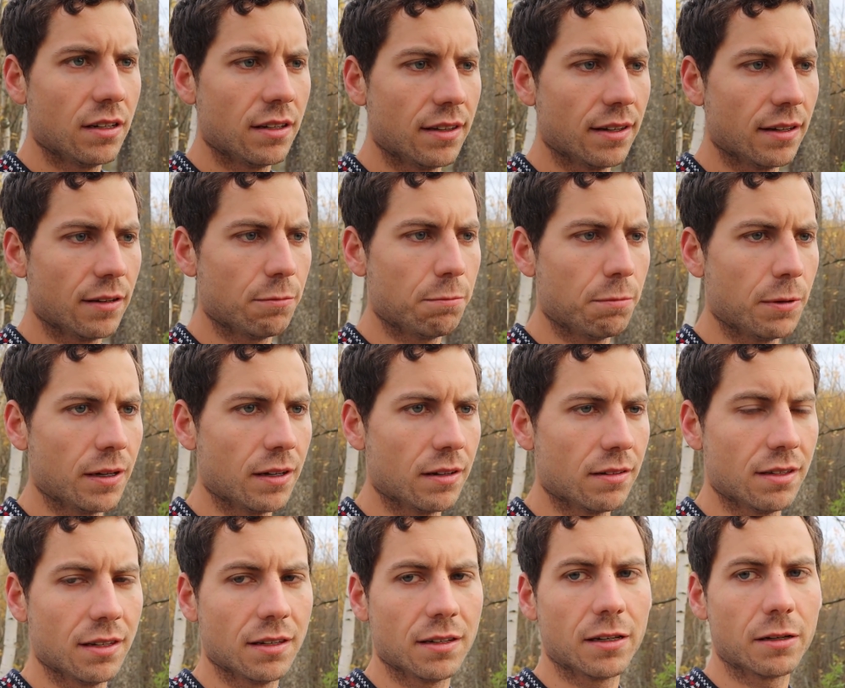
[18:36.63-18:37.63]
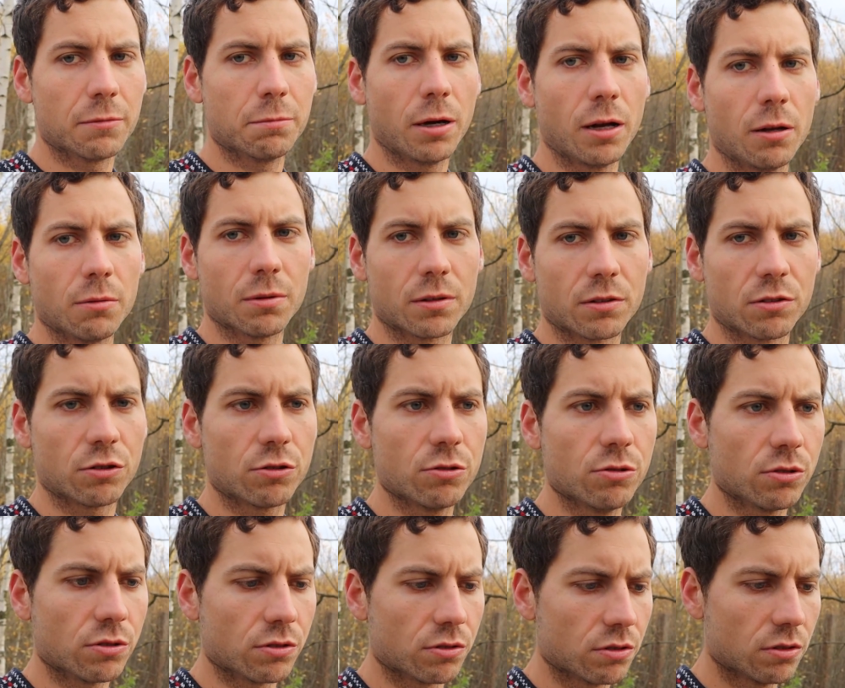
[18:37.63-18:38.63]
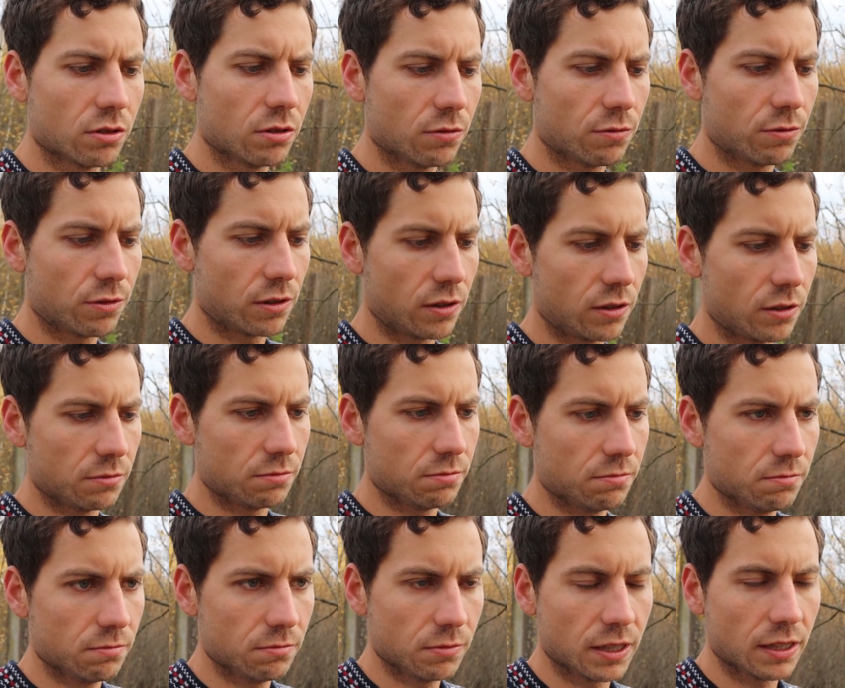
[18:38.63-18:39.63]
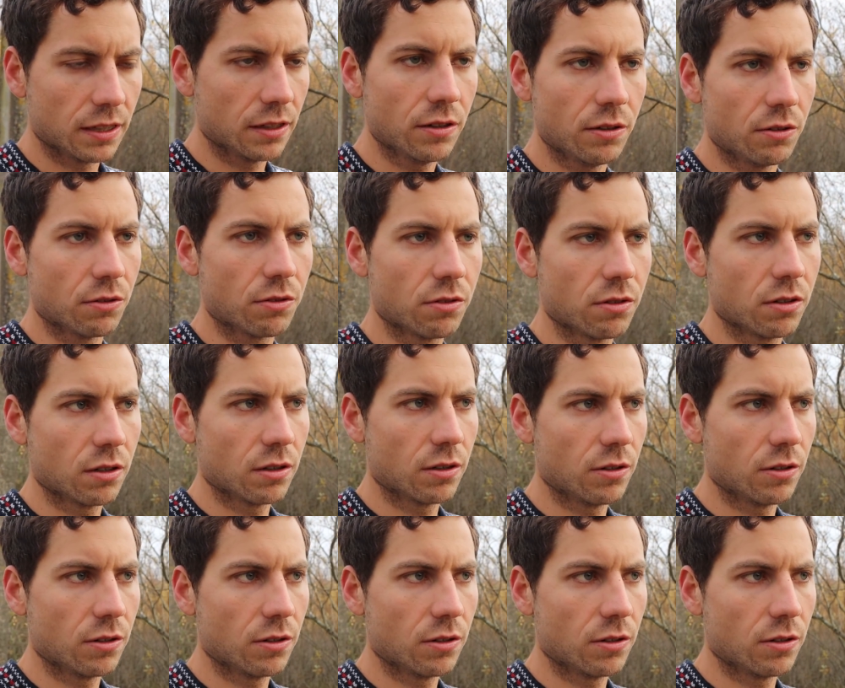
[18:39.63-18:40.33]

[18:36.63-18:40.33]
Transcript: they've been attending public schools for many years.